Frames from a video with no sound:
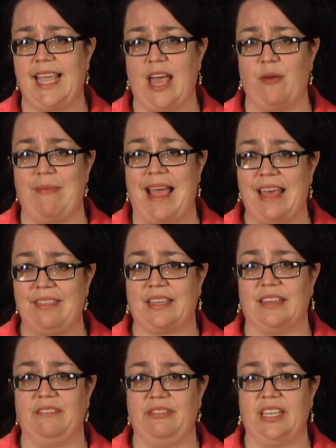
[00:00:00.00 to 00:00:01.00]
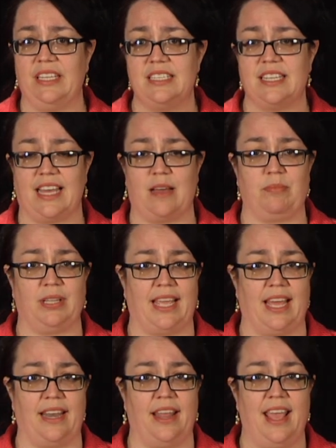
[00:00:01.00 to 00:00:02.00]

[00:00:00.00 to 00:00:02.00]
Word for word: how math can fit into that plan,